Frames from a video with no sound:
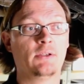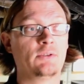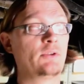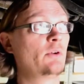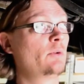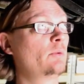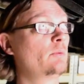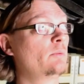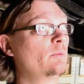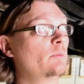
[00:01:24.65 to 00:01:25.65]
So
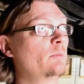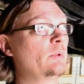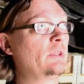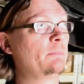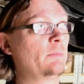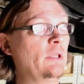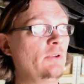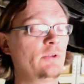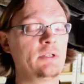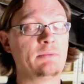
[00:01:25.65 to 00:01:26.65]
with
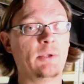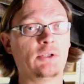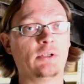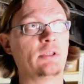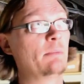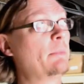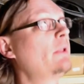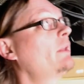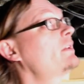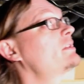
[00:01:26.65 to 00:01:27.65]
any transmission, the
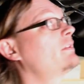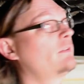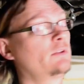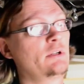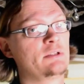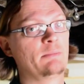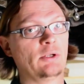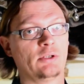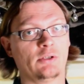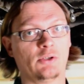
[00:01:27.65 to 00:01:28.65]
bell housing of the
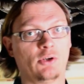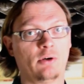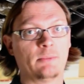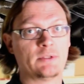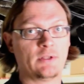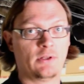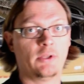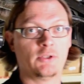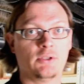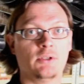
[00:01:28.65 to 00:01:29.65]
transmission determines the
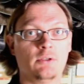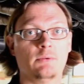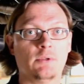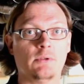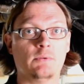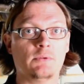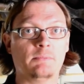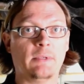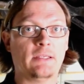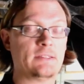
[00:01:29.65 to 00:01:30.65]
clutch that you
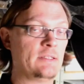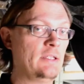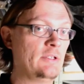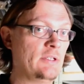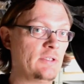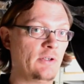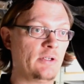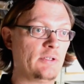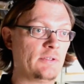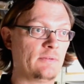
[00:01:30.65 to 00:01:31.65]
use, because the EJ
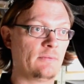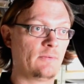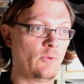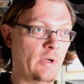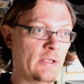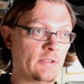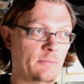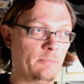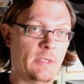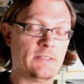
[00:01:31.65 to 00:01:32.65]
series cranks
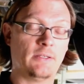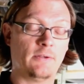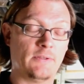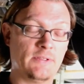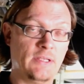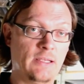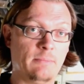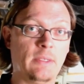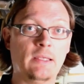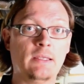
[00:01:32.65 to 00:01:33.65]
are basically all the same.